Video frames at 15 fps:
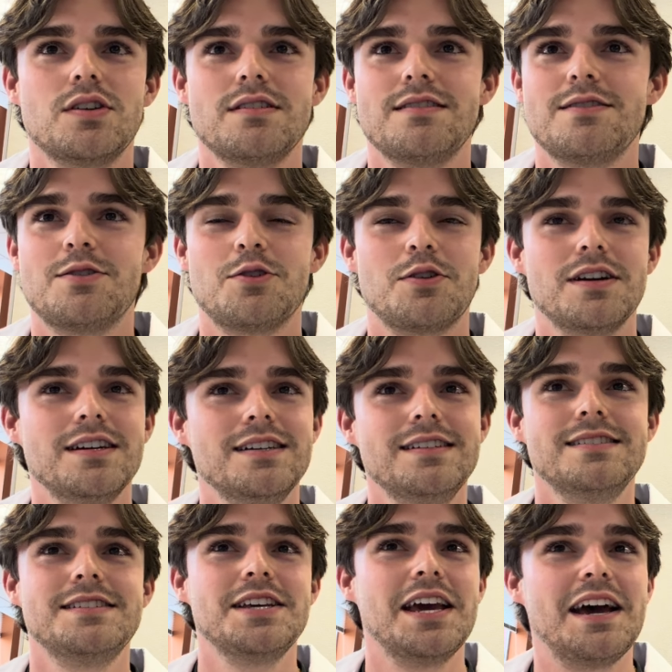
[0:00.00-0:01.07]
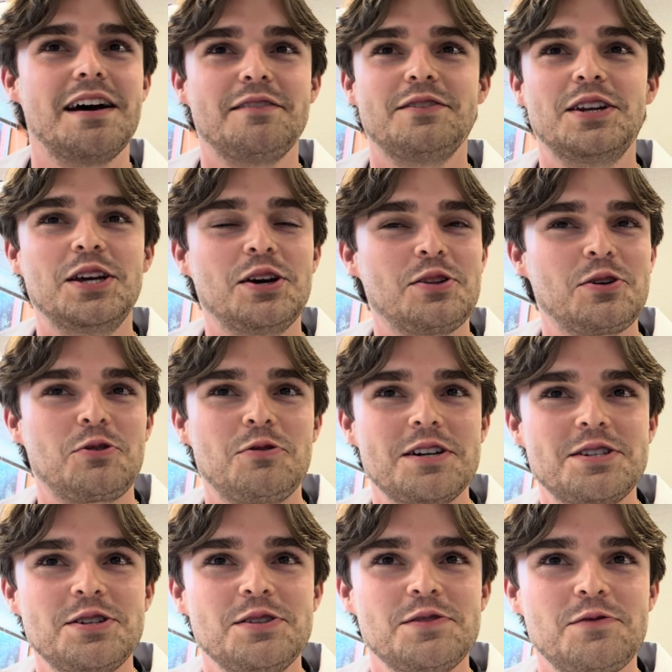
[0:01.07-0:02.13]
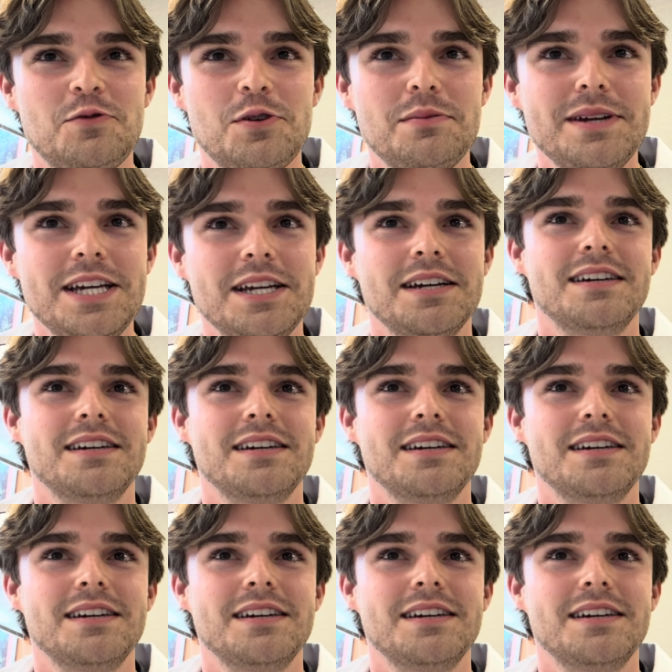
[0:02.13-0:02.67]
All right. Do you have any other questions for me?